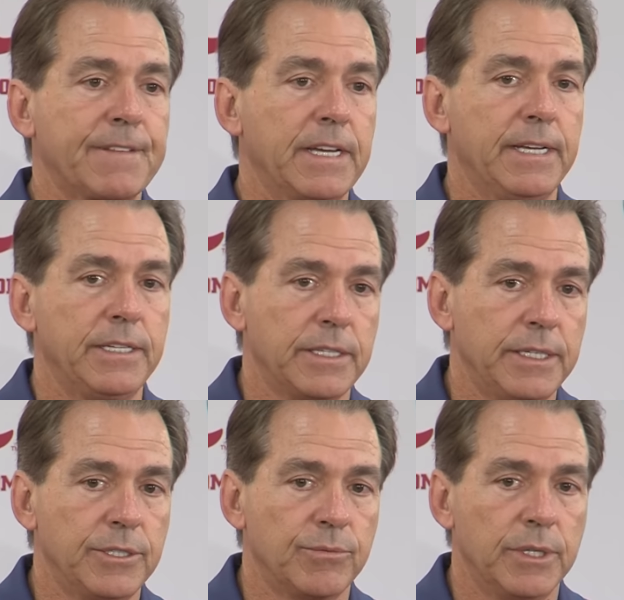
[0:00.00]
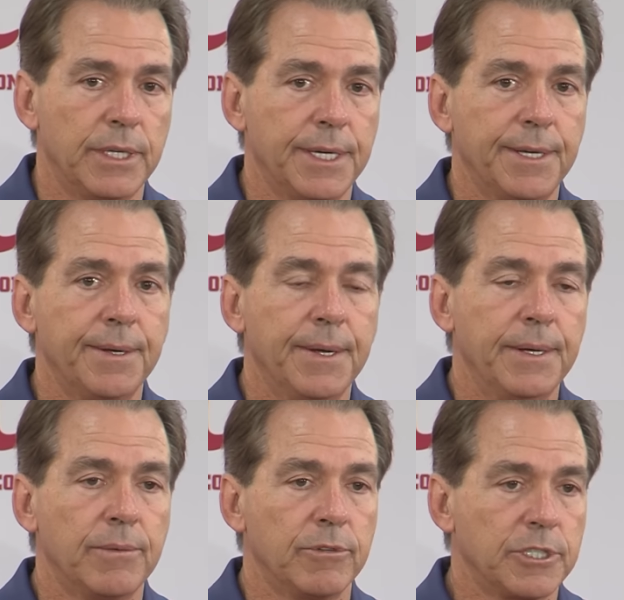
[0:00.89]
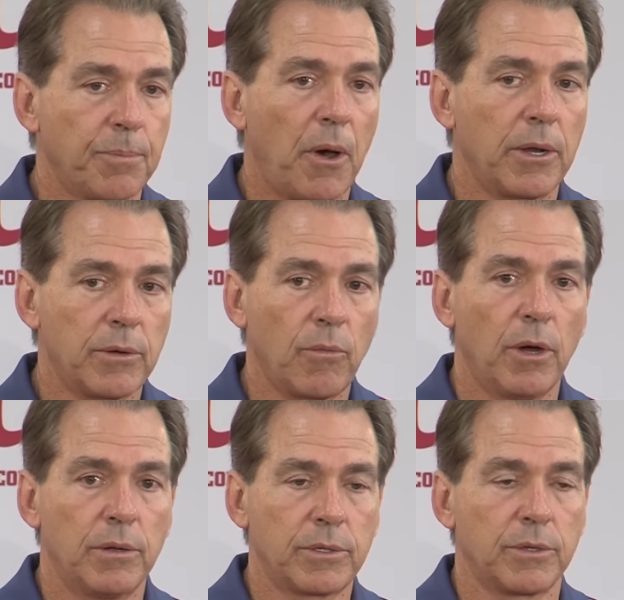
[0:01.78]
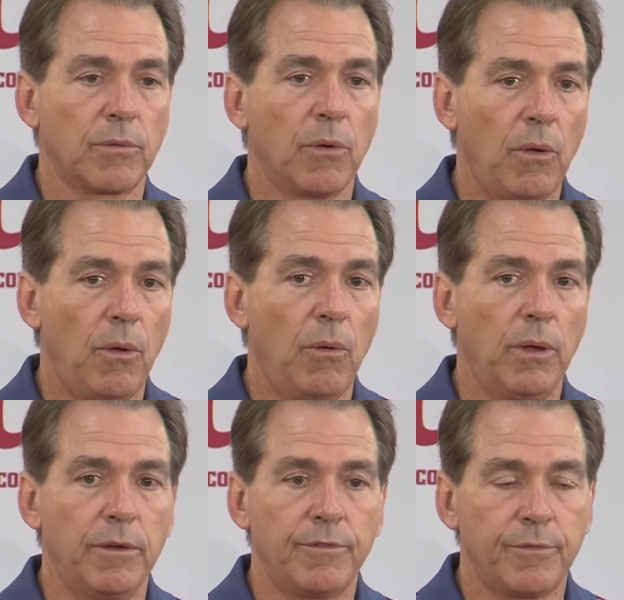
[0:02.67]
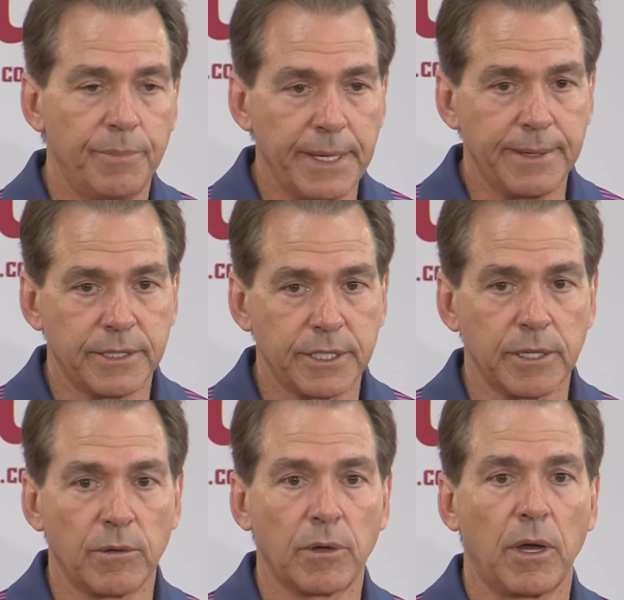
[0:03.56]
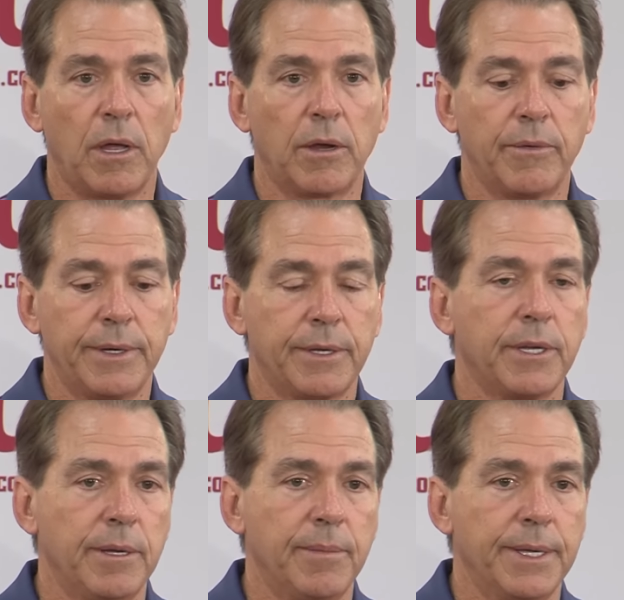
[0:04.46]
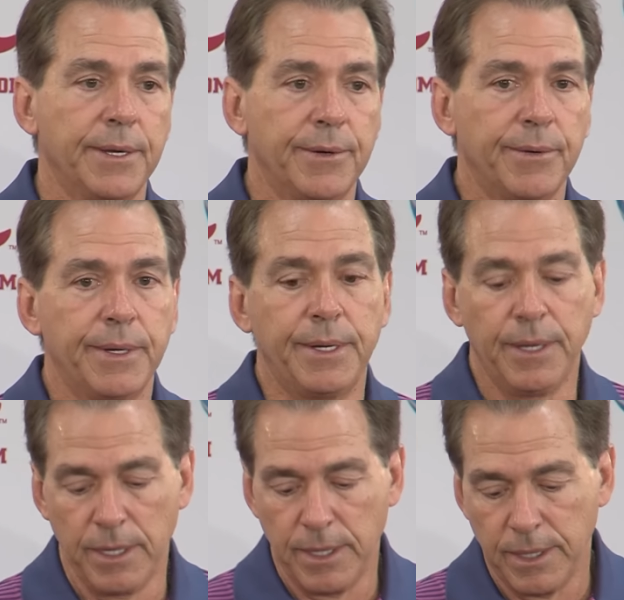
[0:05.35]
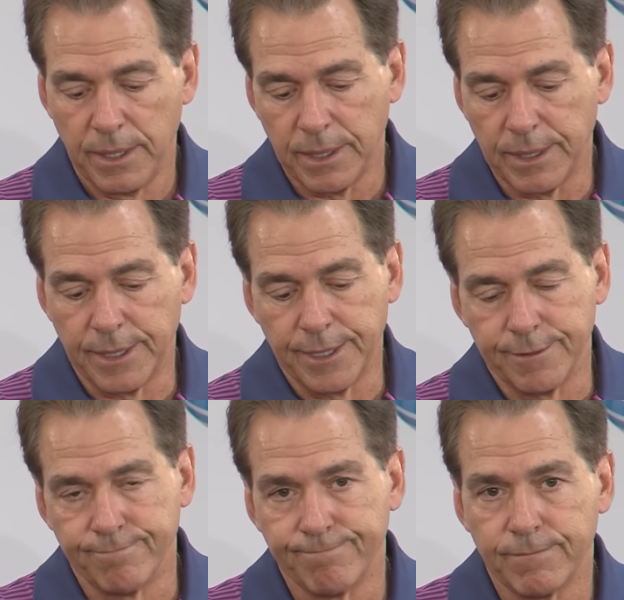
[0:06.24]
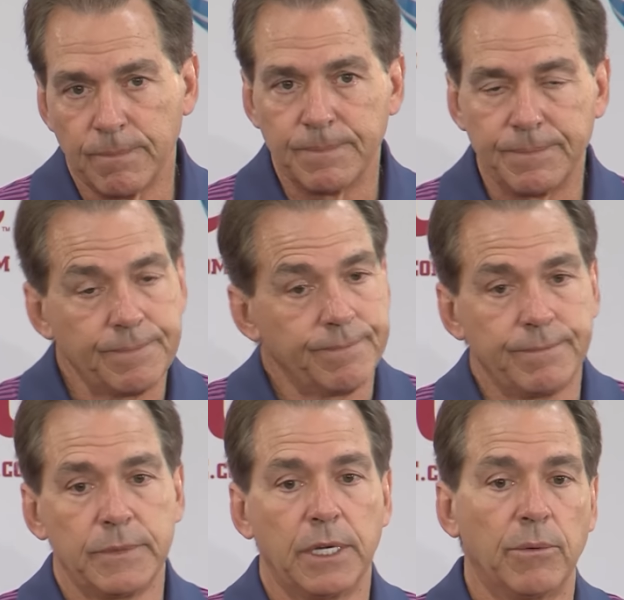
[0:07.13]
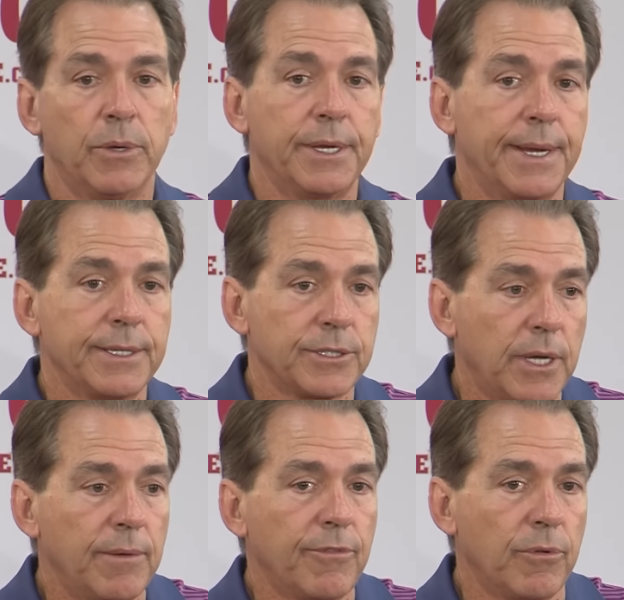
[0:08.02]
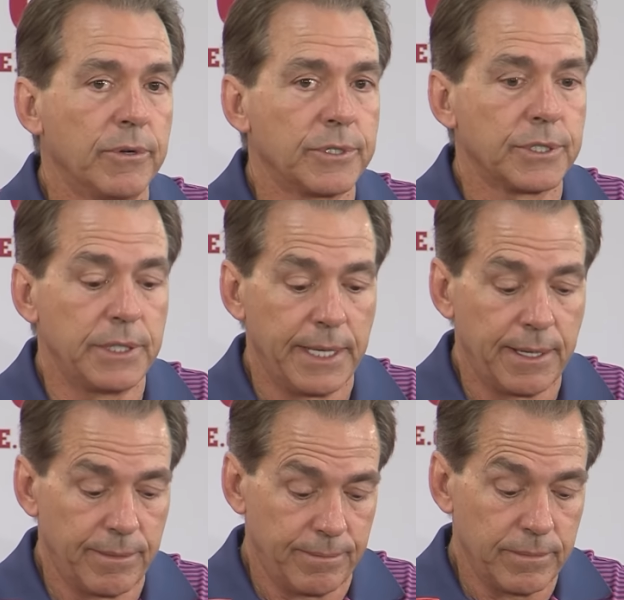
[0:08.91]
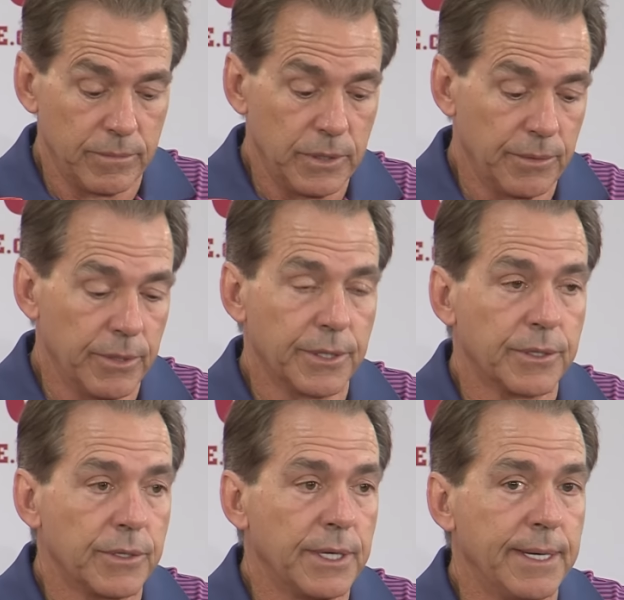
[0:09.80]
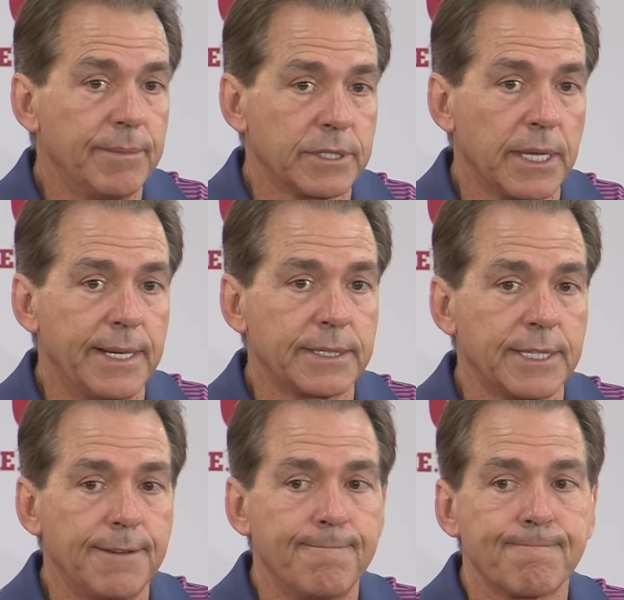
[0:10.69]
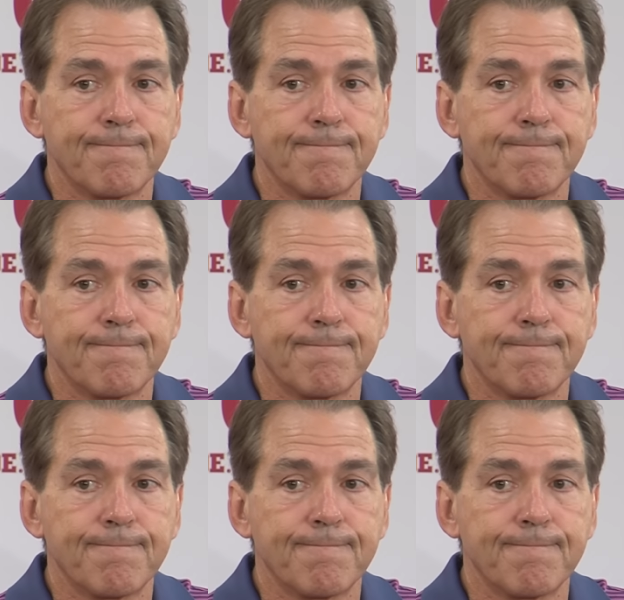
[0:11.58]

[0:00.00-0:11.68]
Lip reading: he's really responded well to the role of being the signal caller and the team leader, and done a really nice job for us and had a really, really good game this last game.